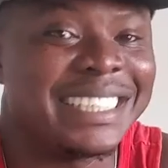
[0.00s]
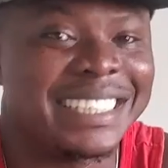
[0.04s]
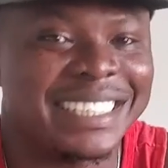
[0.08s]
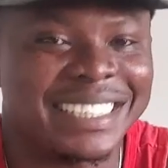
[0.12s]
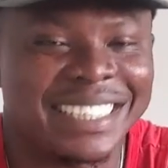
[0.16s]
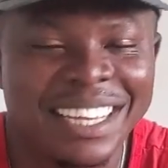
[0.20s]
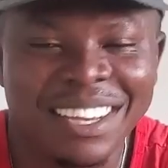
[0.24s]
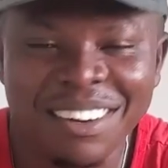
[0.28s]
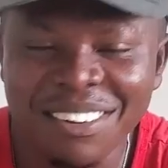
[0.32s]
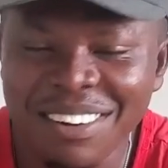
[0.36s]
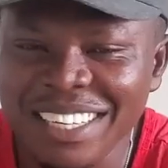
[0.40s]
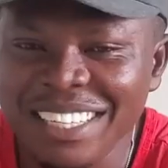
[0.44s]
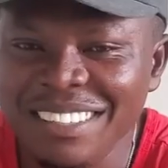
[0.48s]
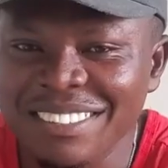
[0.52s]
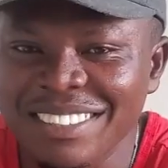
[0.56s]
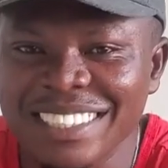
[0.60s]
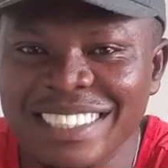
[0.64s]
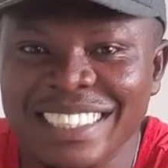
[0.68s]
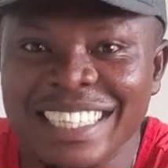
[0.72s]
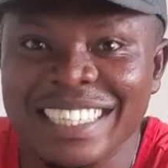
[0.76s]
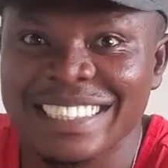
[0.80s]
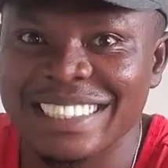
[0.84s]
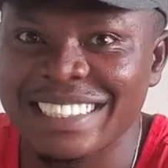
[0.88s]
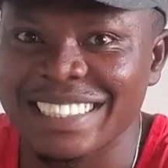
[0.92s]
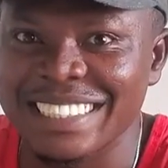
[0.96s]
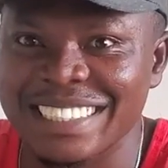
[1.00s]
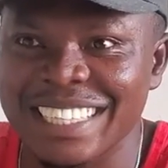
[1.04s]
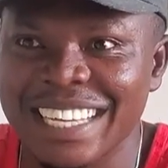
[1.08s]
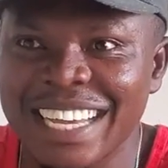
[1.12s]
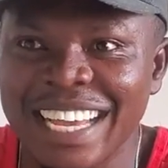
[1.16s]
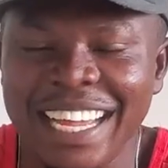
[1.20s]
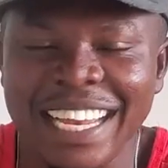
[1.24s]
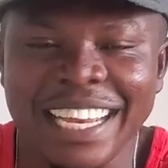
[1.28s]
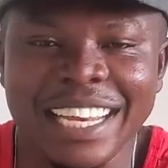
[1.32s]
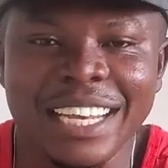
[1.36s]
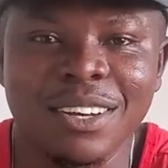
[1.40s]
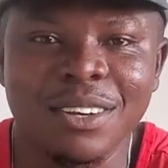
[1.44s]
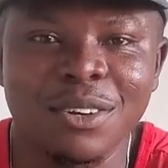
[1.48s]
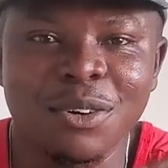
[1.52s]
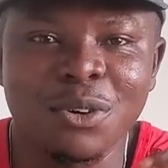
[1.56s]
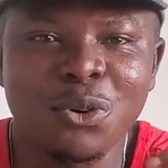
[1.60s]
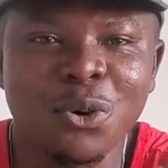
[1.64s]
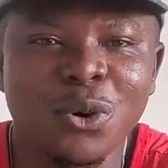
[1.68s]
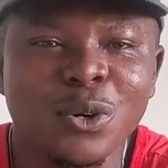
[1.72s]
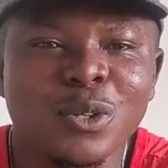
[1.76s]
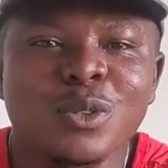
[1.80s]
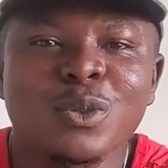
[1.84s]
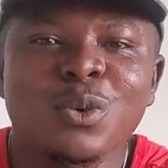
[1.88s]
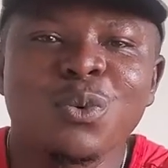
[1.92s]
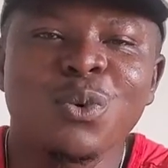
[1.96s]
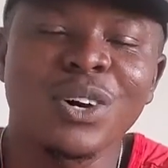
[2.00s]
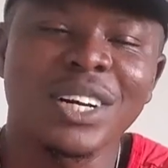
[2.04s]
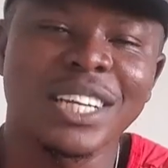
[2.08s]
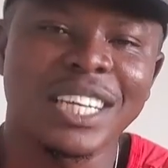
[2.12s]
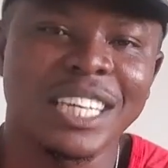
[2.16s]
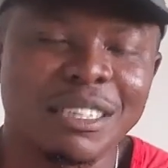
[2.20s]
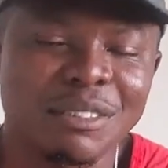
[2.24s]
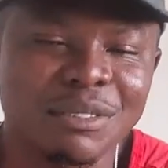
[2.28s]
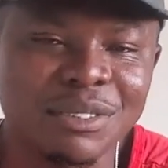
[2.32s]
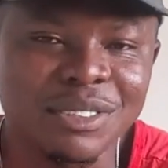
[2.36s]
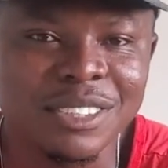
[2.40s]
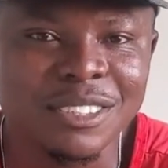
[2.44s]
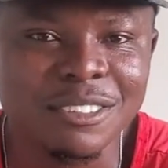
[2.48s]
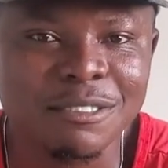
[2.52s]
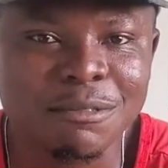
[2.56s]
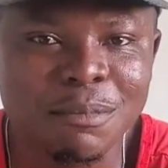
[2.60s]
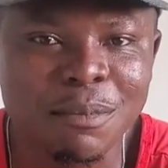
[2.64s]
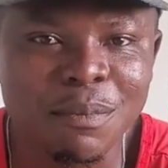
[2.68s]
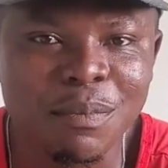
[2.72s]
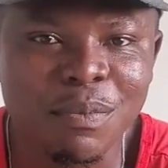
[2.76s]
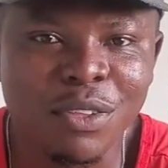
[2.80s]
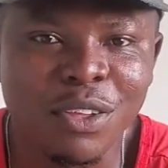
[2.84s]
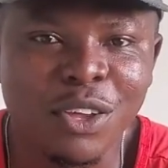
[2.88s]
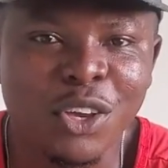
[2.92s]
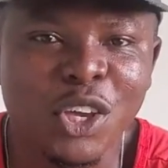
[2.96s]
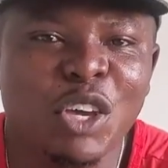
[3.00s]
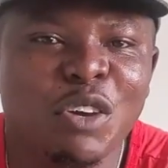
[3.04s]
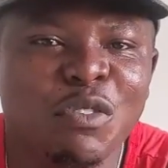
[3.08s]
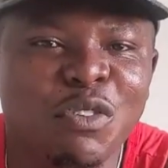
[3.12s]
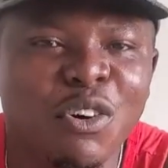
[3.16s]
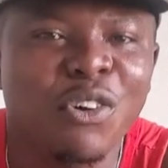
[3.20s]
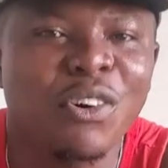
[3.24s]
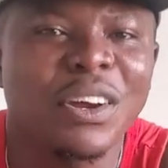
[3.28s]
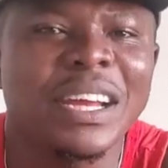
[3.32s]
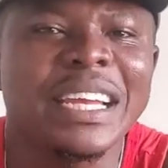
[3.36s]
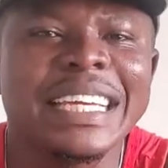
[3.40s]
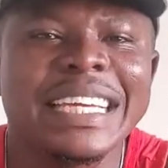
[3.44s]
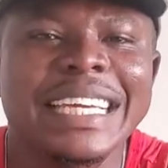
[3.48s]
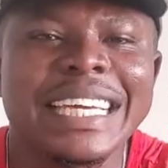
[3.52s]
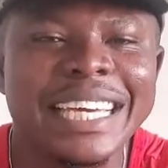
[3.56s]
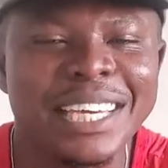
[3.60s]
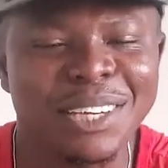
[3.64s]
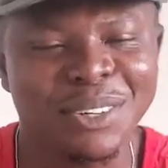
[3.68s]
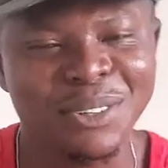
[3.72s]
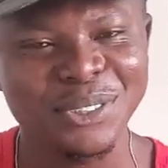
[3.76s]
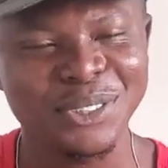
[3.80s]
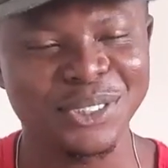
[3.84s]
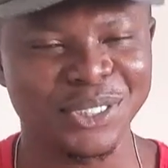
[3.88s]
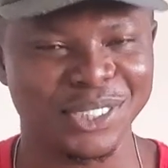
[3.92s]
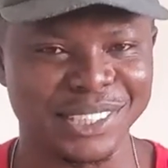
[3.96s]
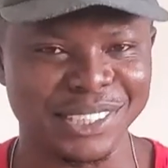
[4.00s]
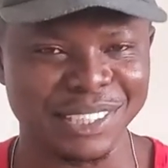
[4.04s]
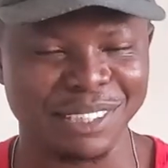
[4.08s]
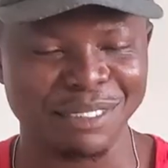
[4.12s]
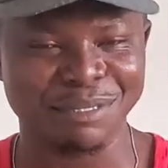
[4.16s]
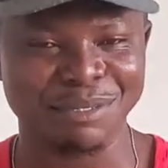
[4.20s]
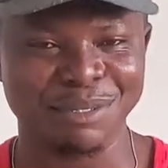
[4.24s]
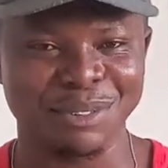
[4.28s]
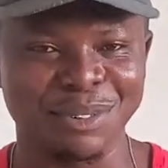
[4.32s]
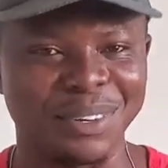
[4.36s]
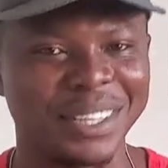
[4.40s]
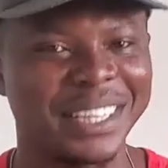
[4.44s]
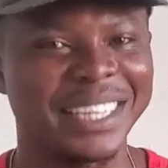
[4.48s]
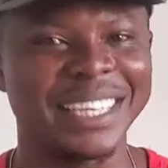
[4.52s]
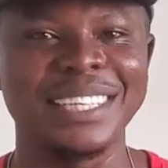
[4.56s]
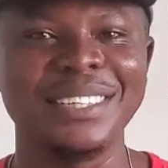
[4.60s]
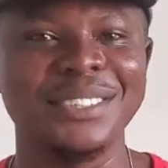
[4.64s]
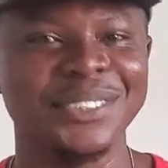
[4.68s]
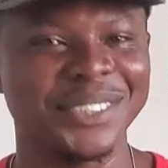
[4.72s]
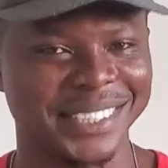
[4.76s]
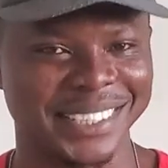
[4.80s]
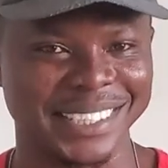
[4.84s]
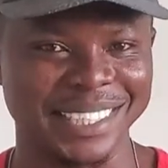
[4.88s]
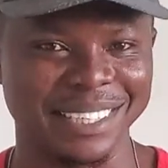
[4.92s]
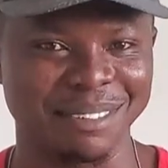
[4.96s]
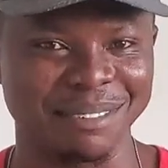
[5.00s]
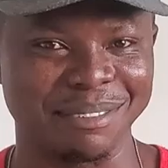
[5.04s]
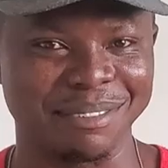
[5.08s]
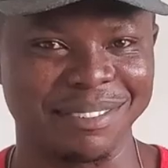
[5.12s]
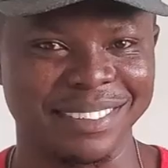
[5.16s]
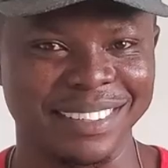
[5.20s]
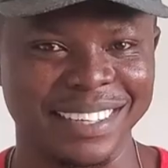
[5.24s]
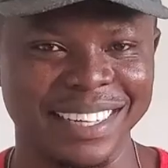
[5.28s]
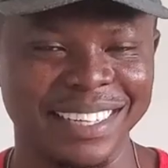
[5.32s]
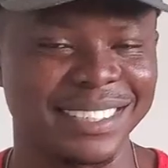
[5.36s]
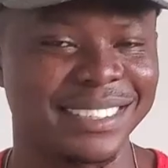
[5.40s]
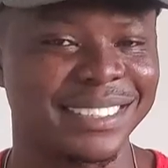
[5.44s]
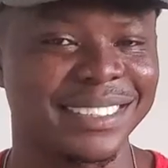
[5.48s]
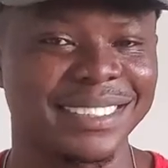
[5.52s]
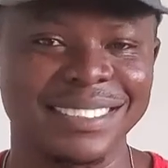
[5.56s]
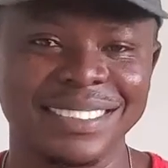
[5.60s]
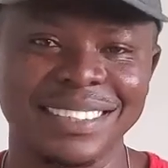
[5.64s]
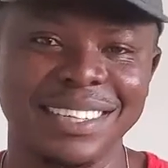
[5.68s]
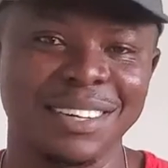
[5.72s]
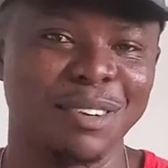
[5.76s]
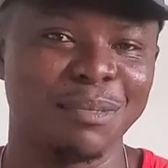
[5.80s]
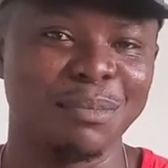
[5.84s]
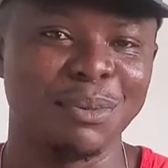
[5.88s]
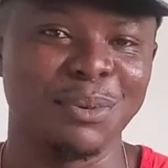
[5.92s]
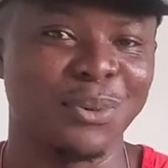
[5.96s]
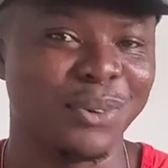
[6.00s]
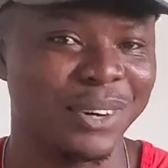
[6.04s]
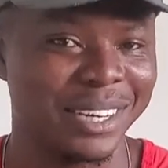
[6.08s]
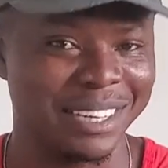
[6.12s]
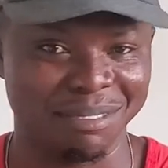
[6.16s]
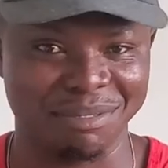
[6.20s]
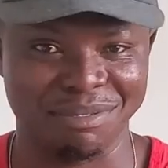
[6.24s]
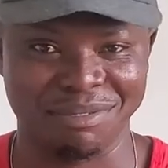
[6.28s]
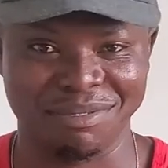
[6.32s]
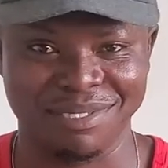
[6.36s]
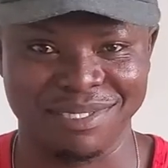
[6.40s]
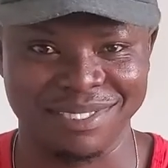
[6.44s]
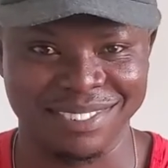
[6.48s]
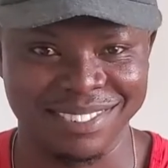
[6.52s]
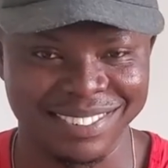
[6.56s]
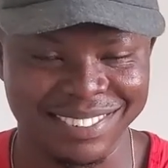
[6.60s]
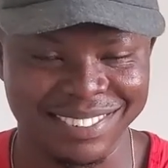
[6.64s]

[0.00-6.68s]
this? What if he says this? Those what ifs, you've already killed yourself within yourself. That's, there will be what if.